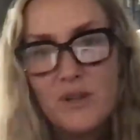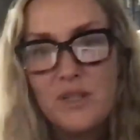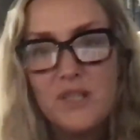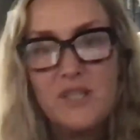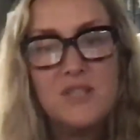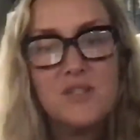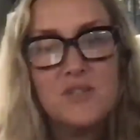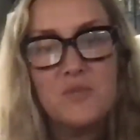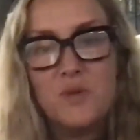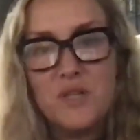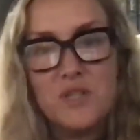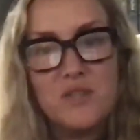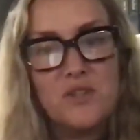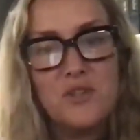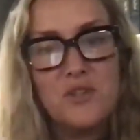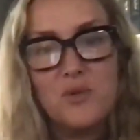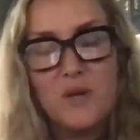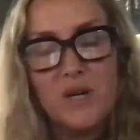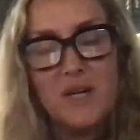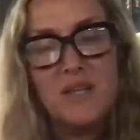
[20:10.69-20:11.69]
least once or
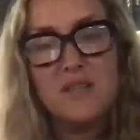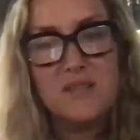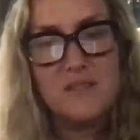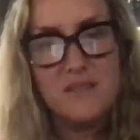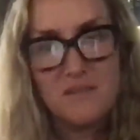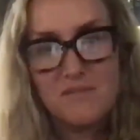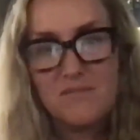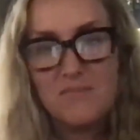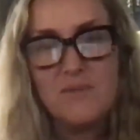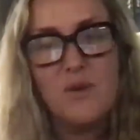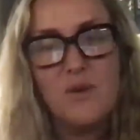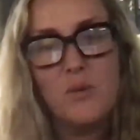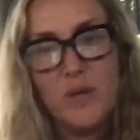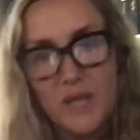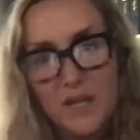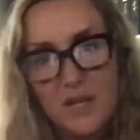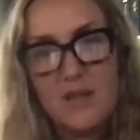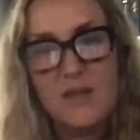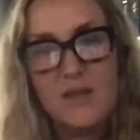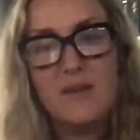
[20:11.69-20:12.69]
twice a
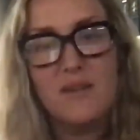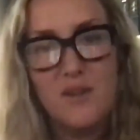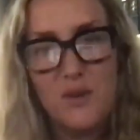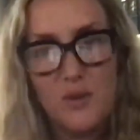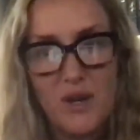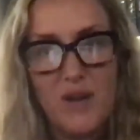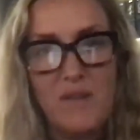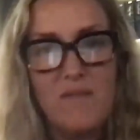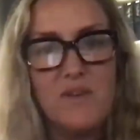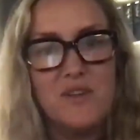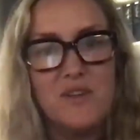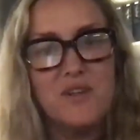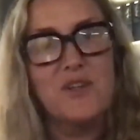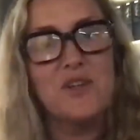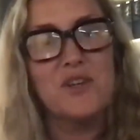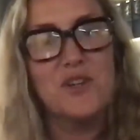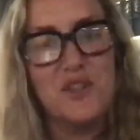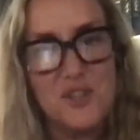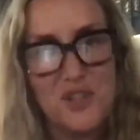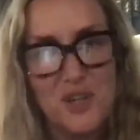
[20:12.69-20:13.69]
week, you haven't done a
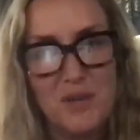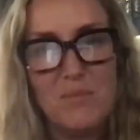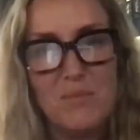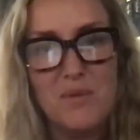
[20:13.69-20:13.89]
good job.